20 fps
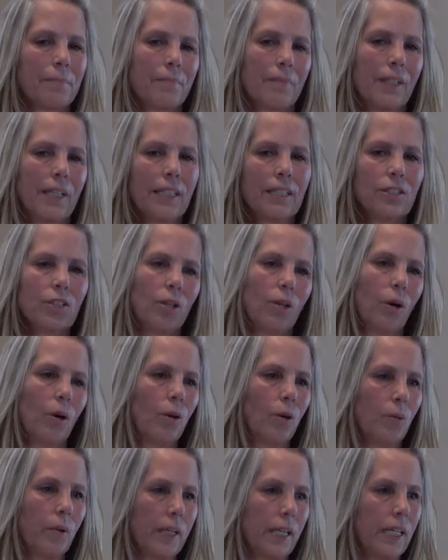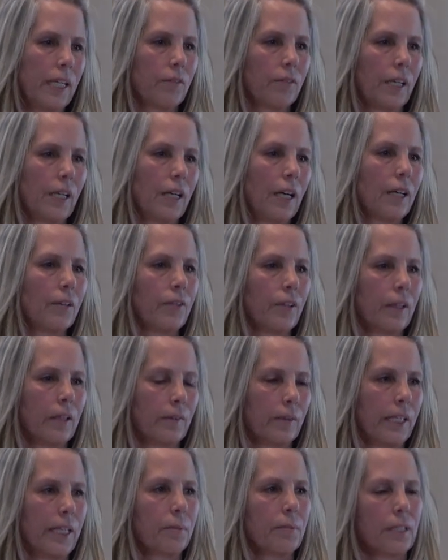His goal when he recovered
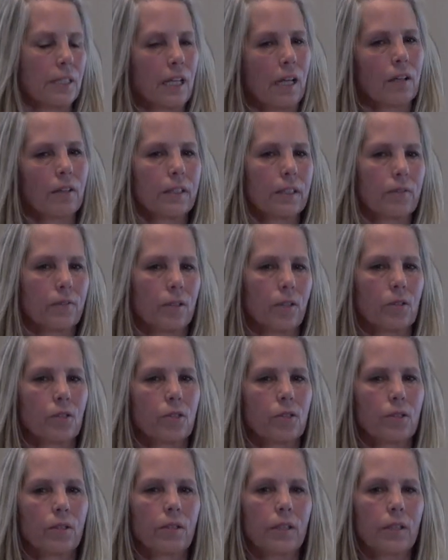and he was healthy for those two